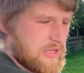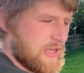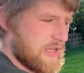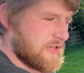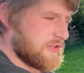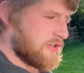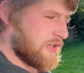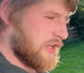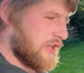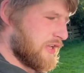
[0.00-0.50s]

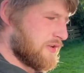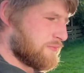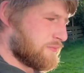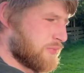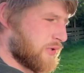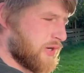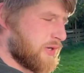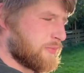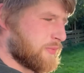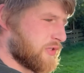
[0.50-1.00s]
and it
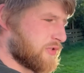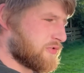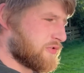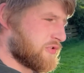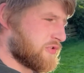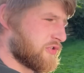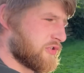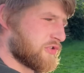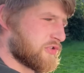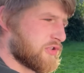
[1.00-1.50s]
pretty much
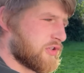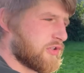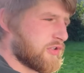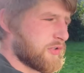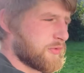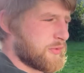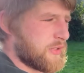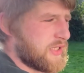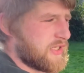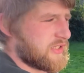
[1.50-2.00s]
reduced all
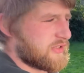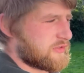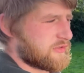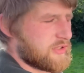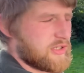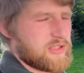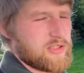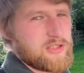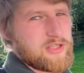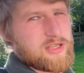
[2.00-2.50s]
the way
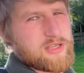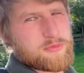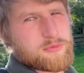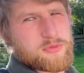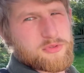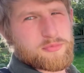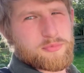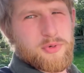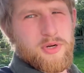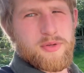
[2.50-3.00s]
till it
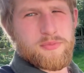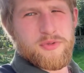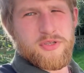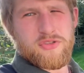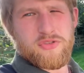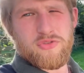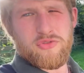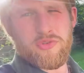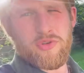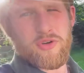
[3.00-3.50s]
was pretty
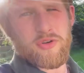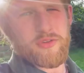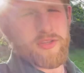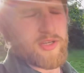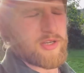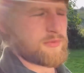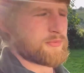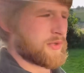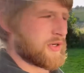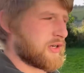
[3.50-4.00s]
much not
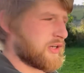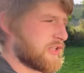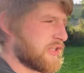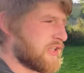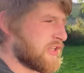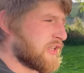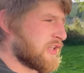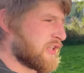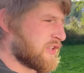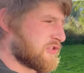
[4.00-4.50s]
there by
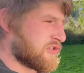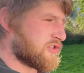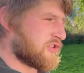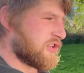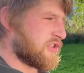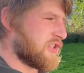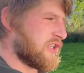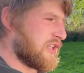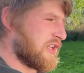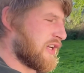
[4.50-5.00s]

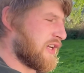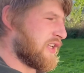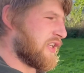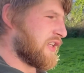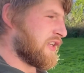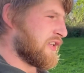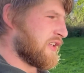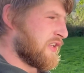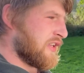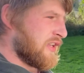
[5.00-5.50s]
Sunday
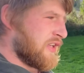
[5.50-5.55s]
night.